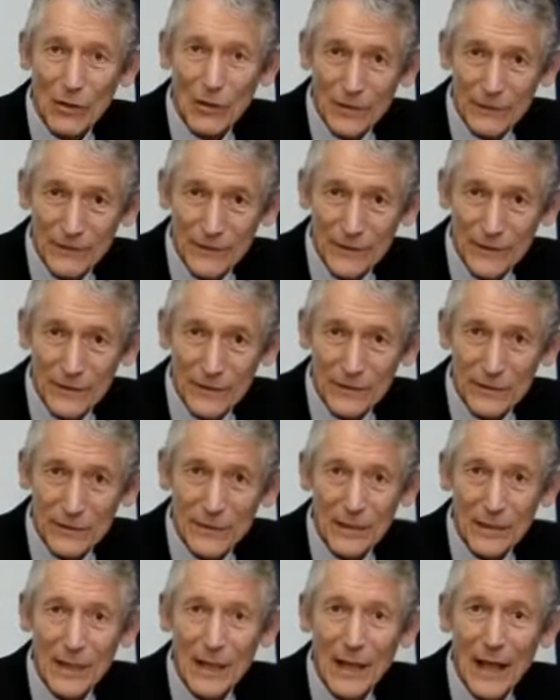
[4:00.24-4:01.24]
confident,
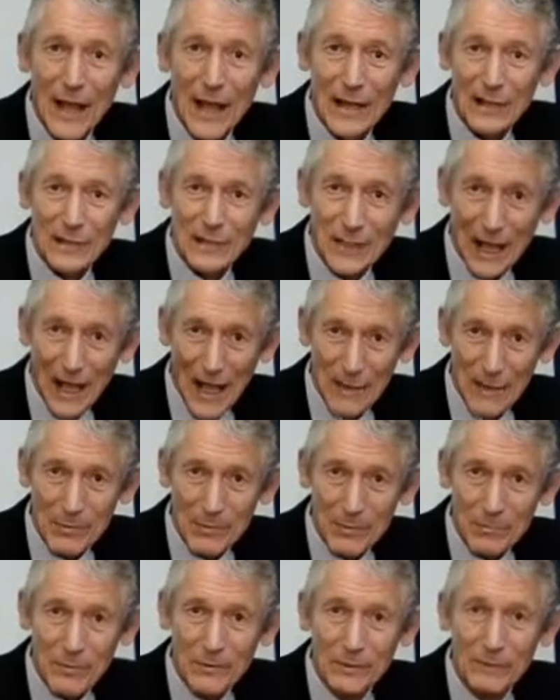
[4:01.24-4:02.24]
and
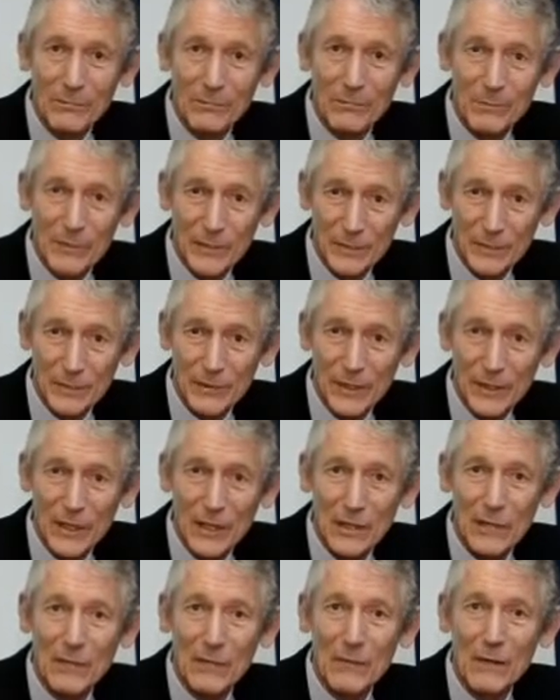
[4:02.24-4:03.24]
capable of
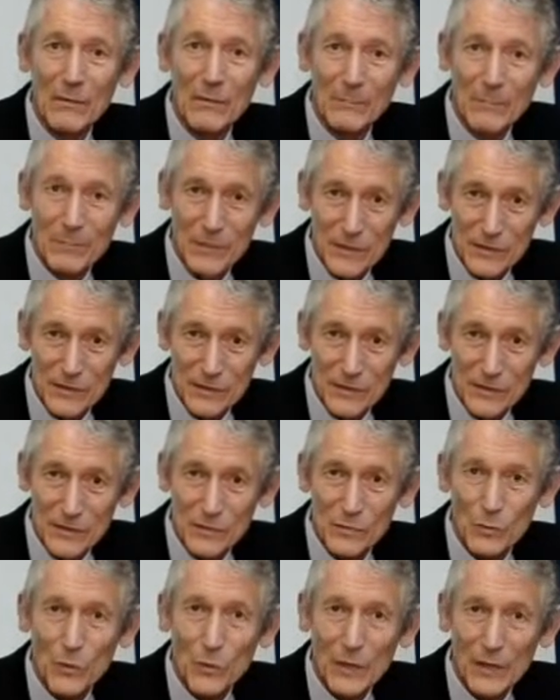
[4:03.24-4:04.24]
building
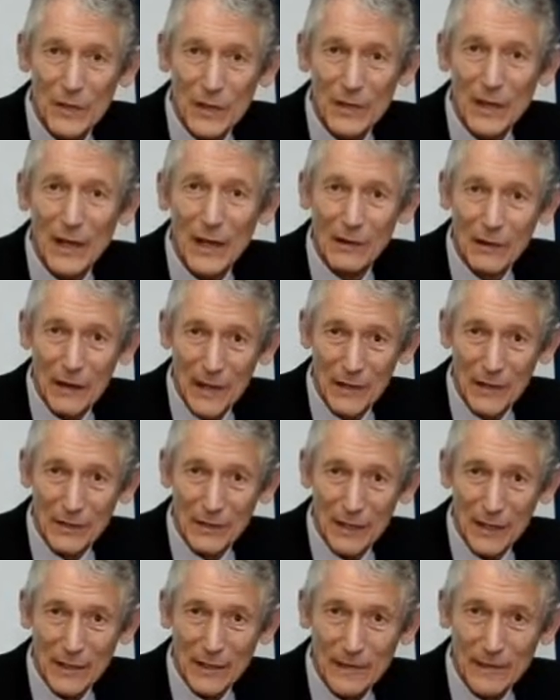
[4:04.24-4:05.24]
business within their
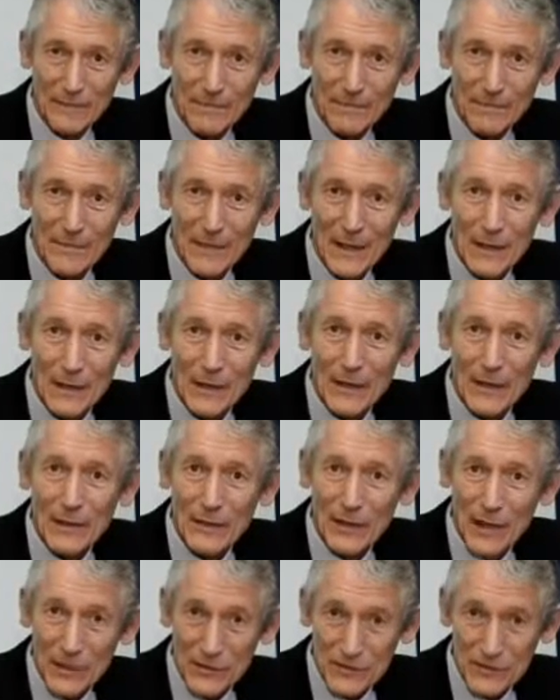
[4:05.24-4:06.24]
area.
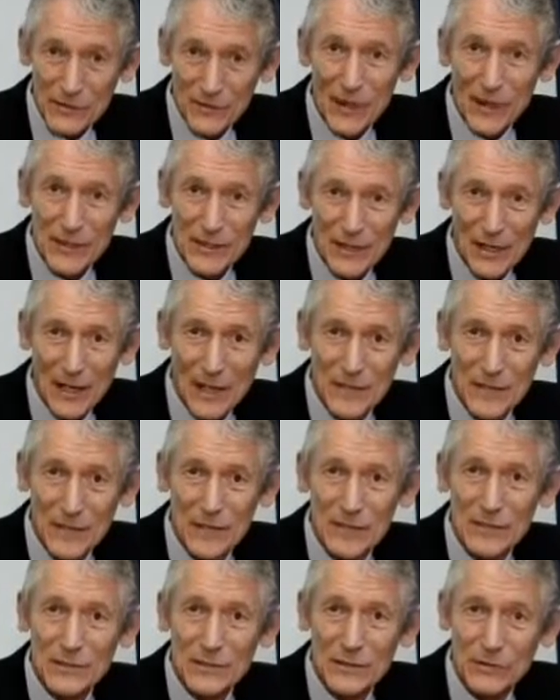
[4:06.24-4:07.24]
Those
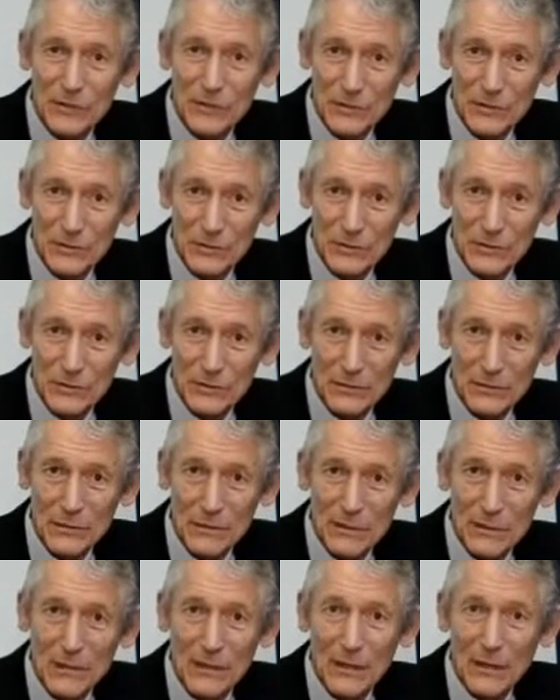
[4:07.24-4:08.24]
franchisees that do
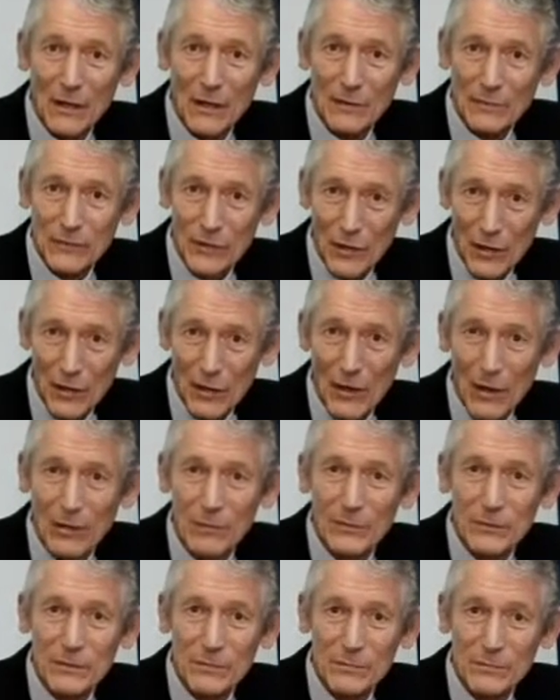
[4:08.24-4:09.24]
have gone
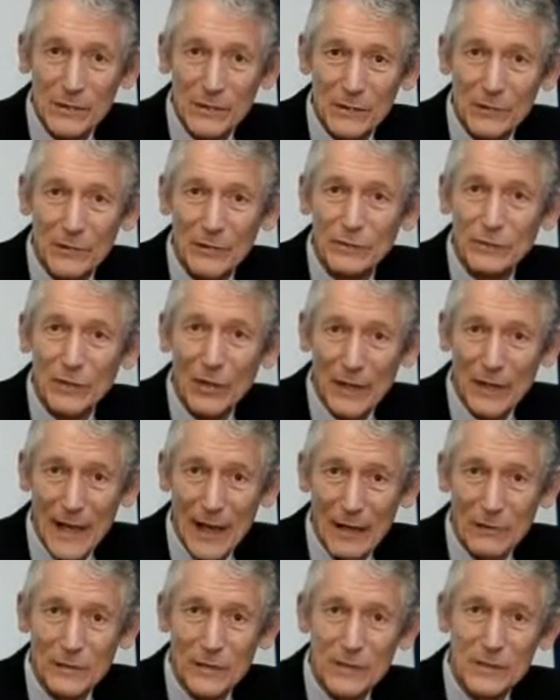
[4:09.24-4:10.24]
on to build not
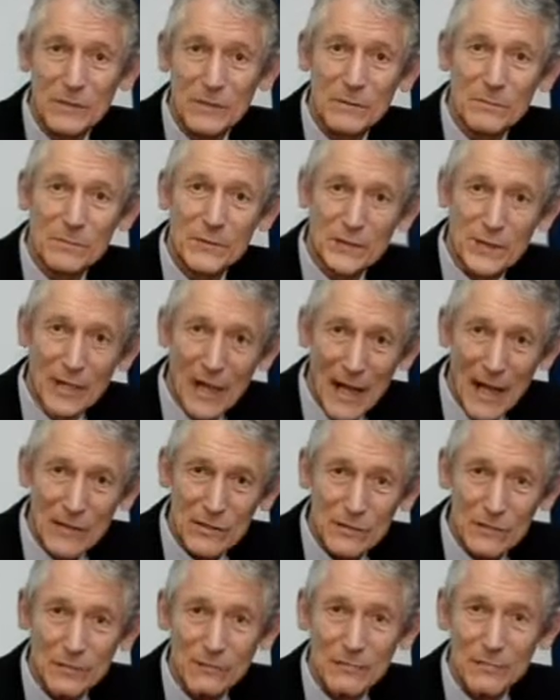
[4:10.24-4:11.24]
only
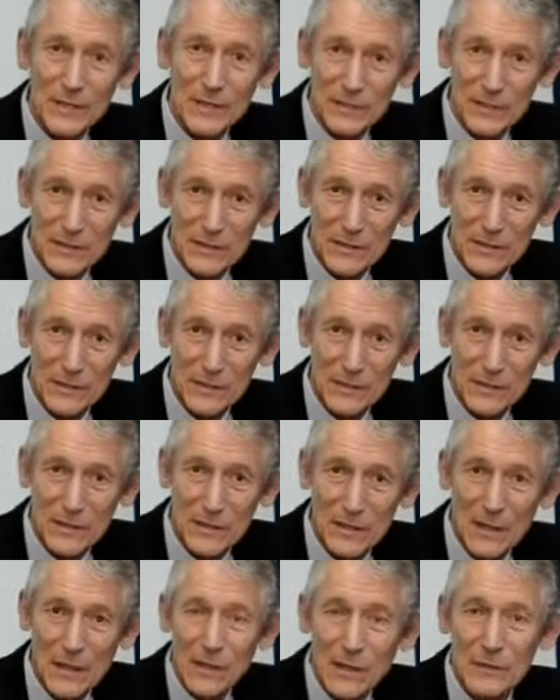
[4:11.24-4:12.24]
substantial
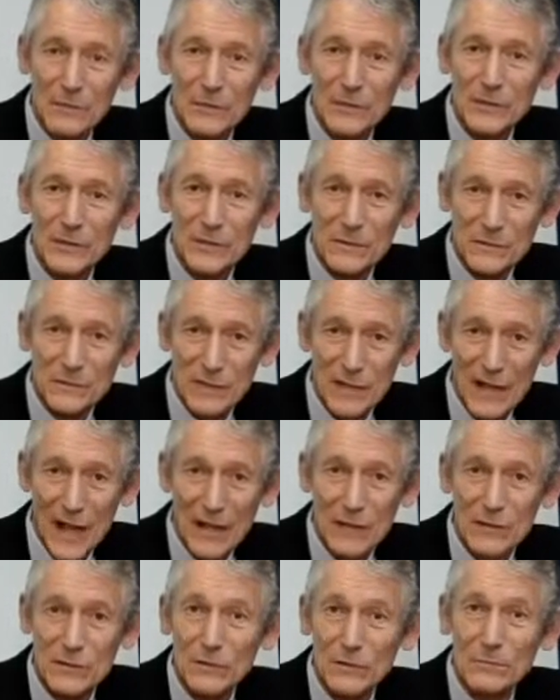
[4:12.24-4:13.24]
businesses, but
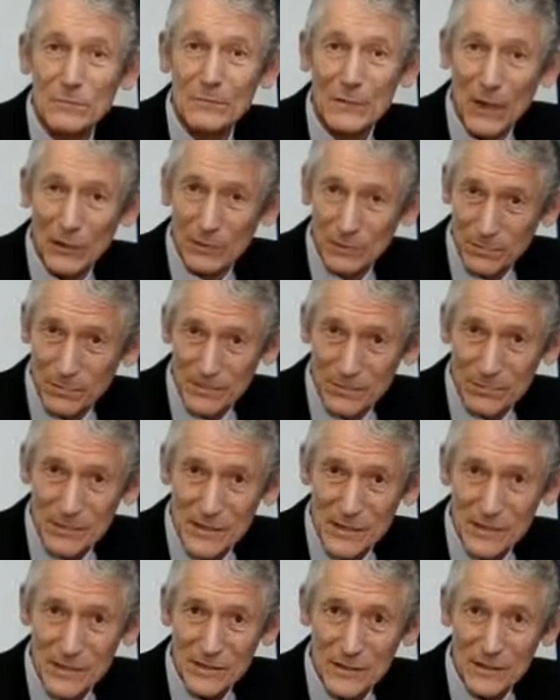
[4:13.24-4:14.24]
substantial multiple
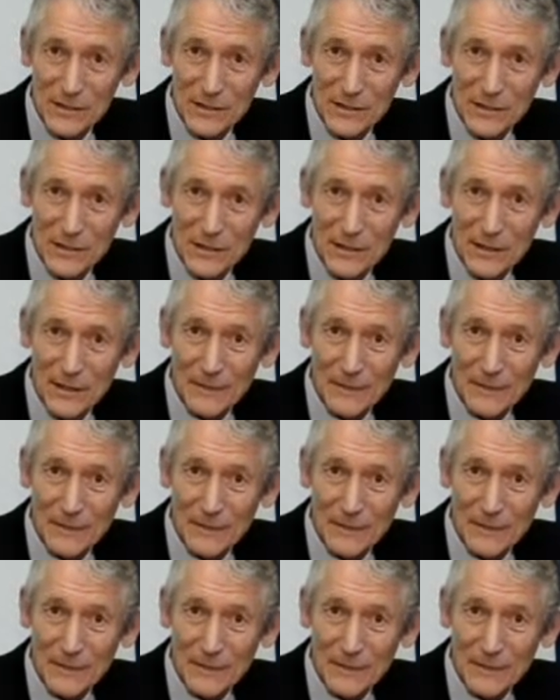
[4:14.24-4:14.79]
businesses.